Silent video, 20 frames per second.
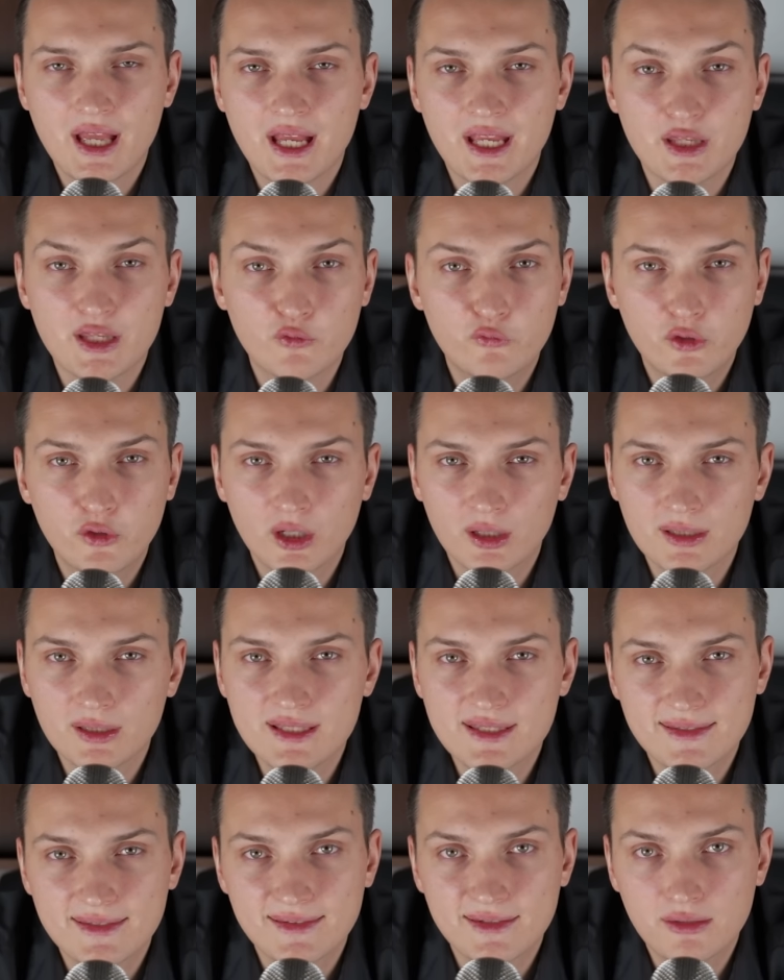If you are
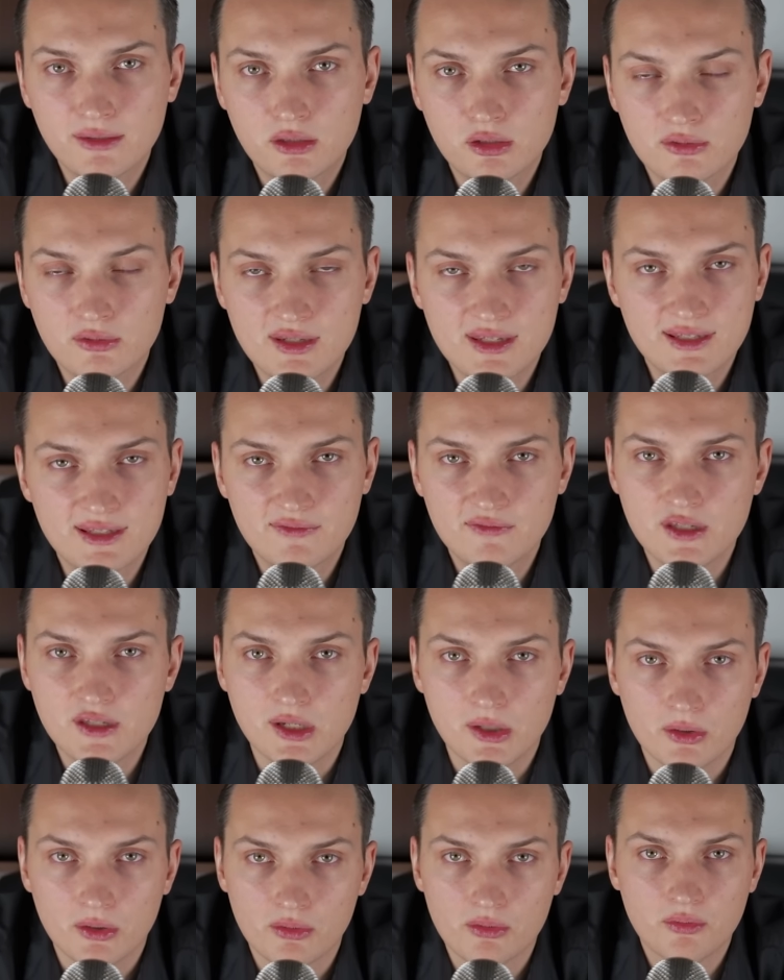listening to this
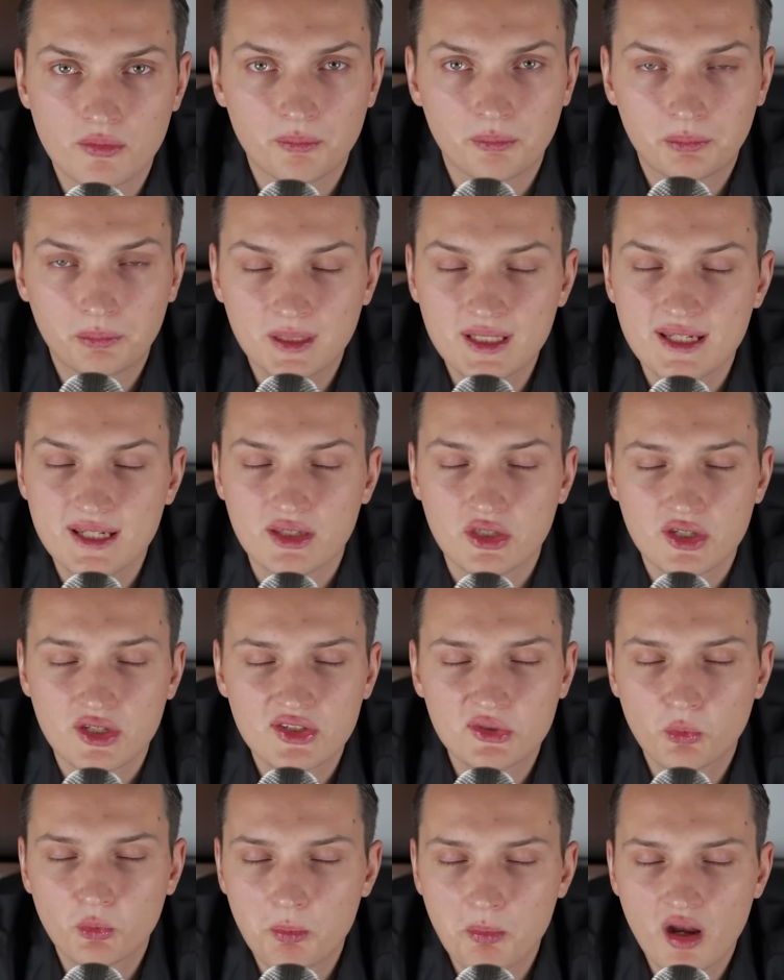video, please
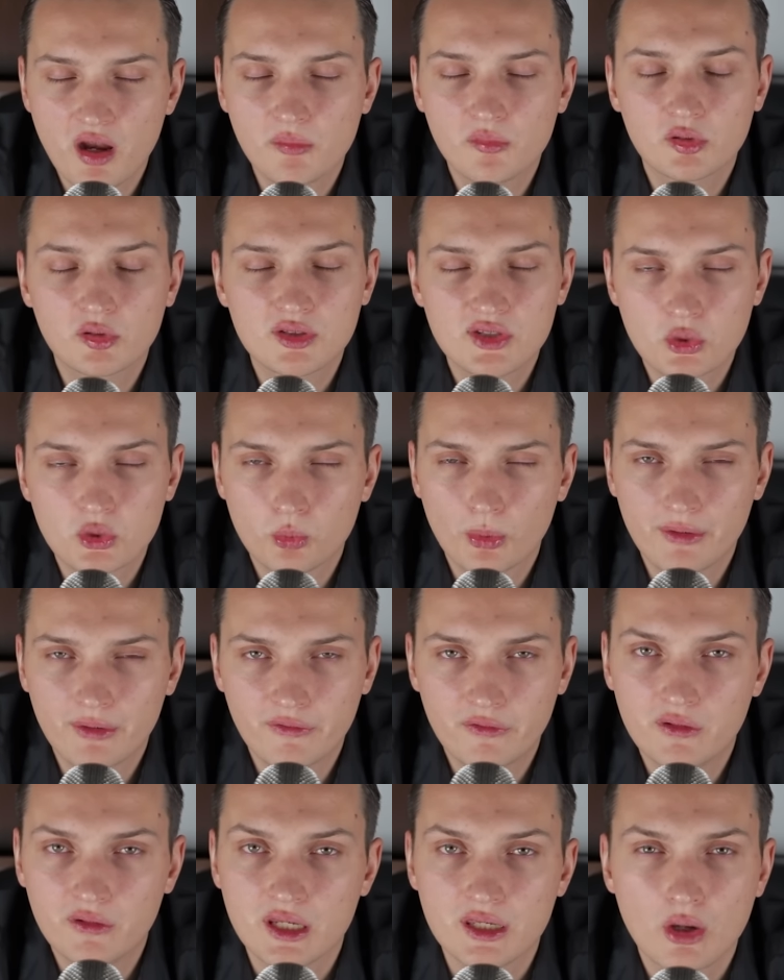just remember this one
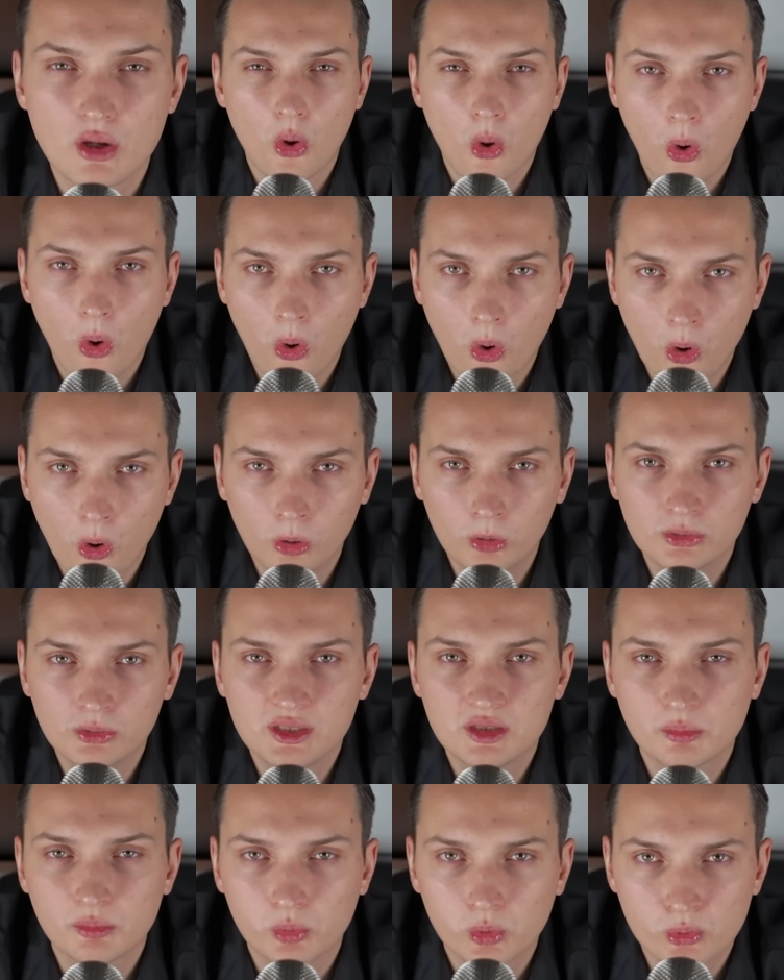thing.
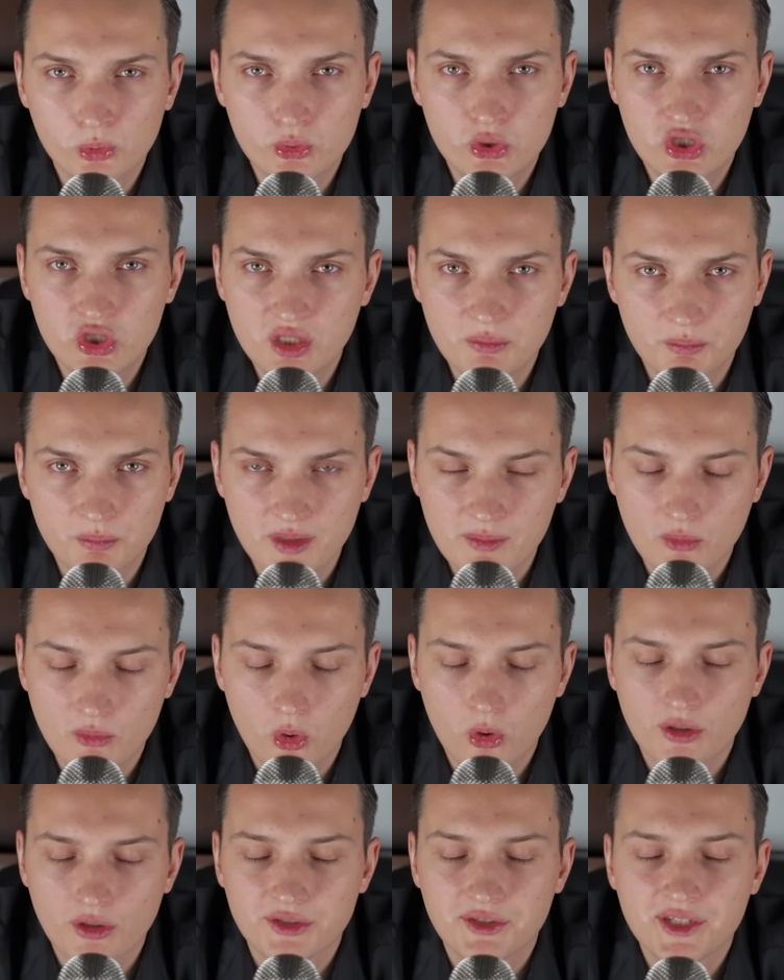Holding blue chip meme
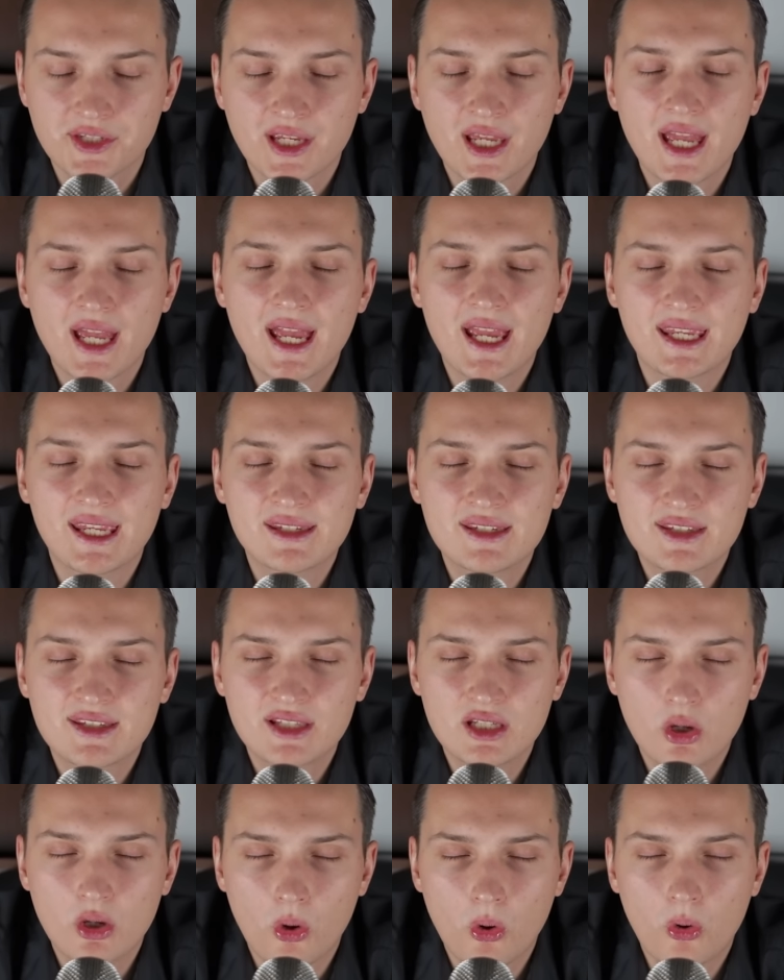coins is
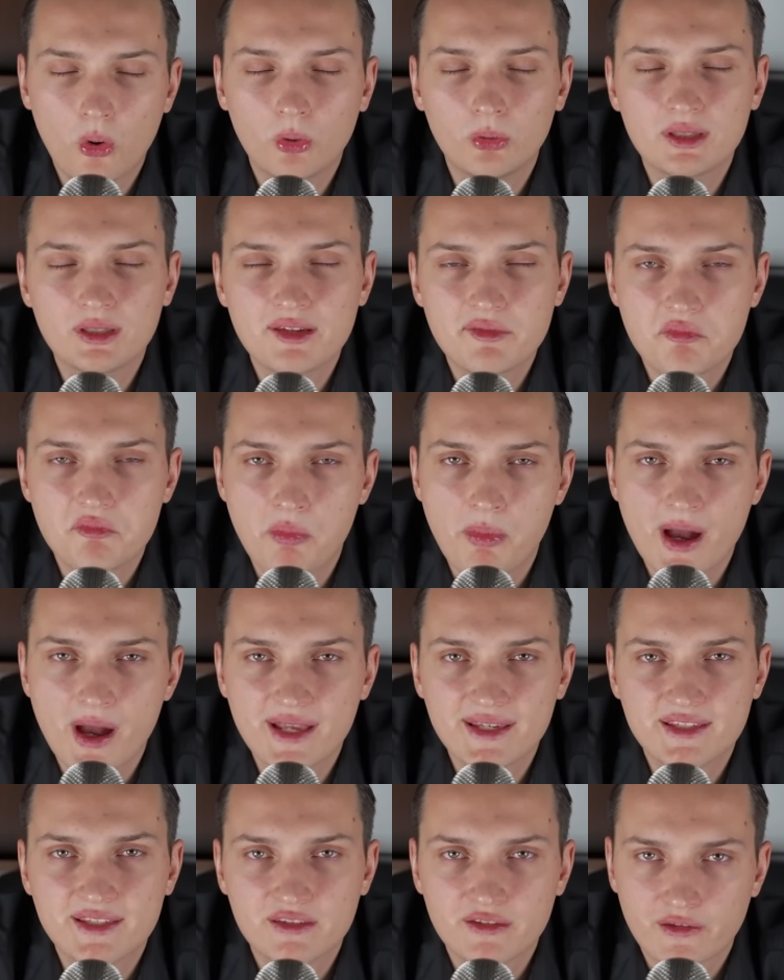the only
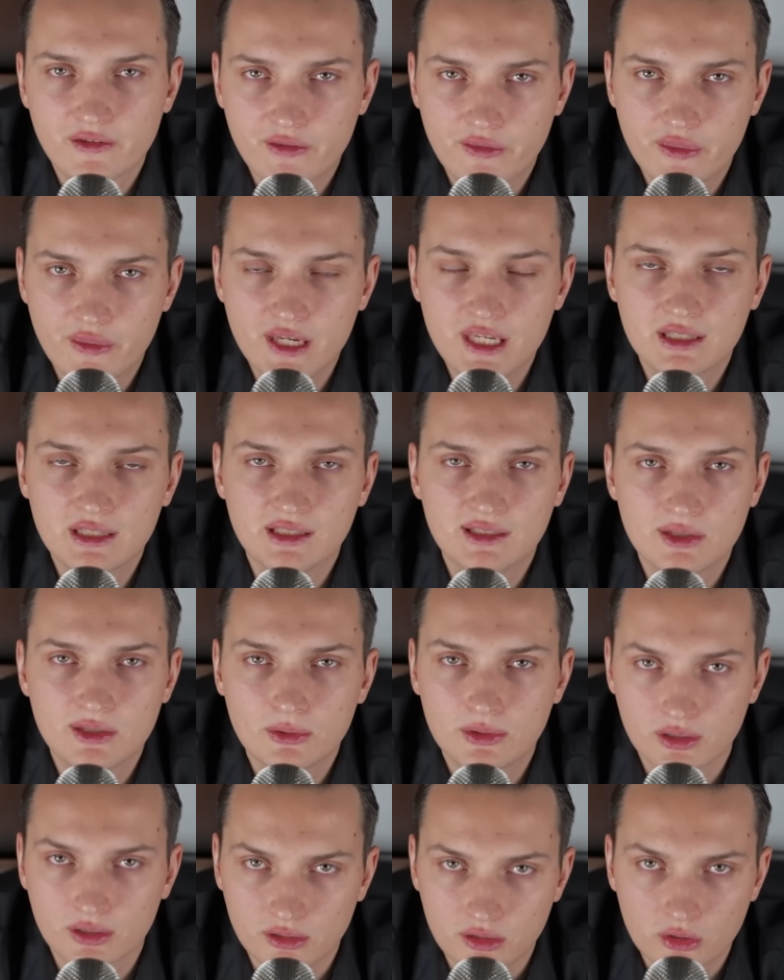best thing that you
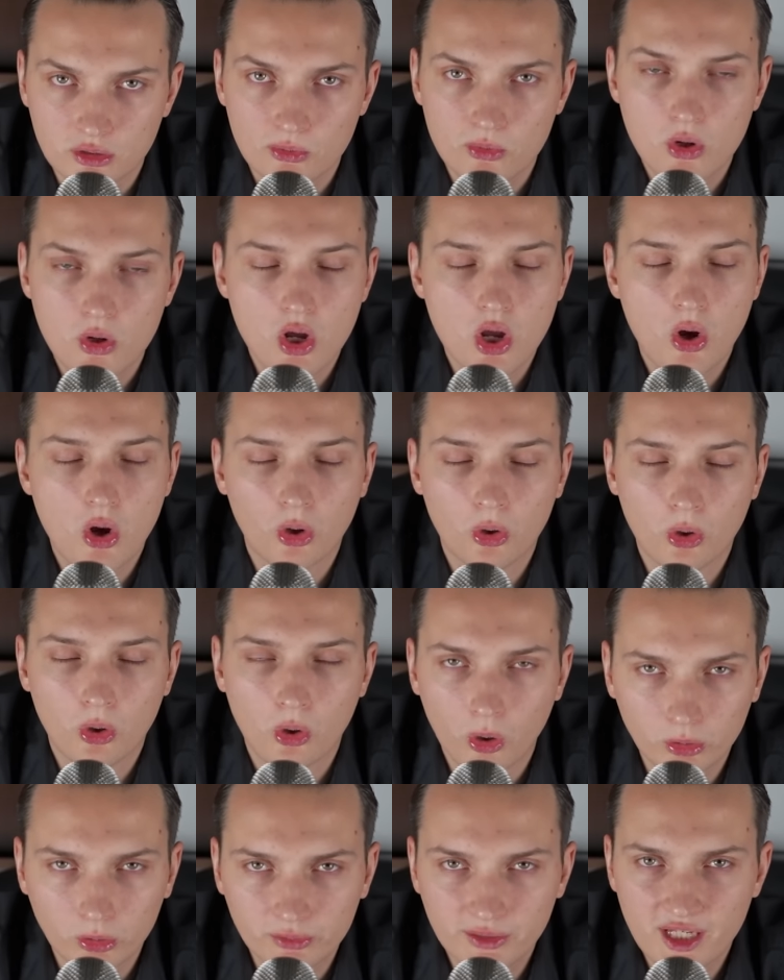can do.
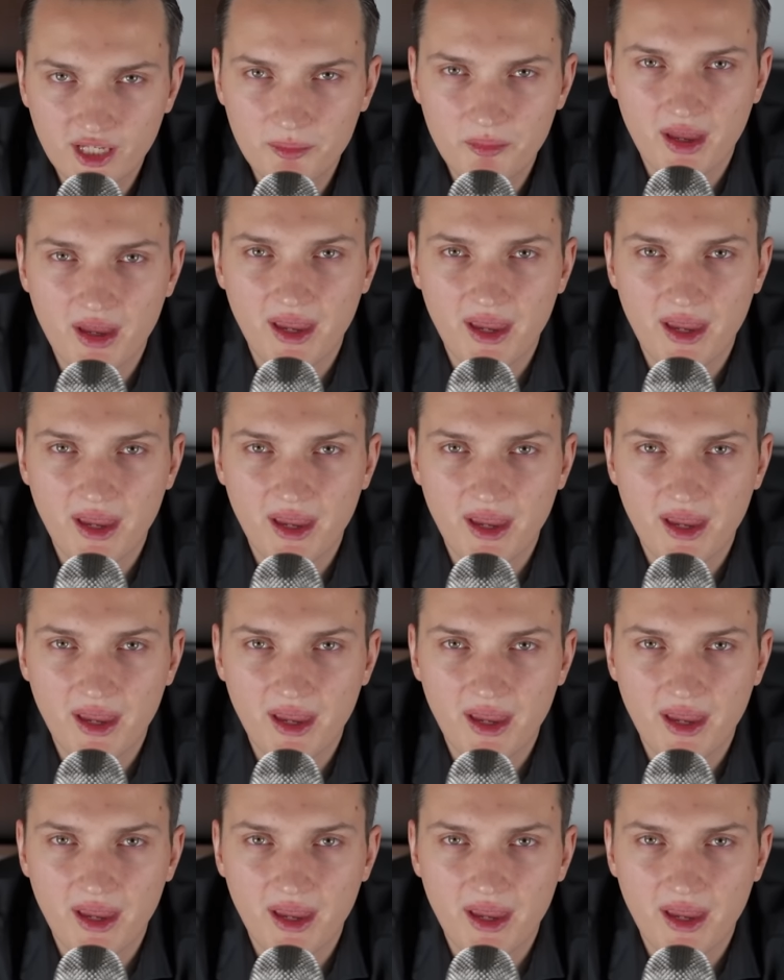Hold them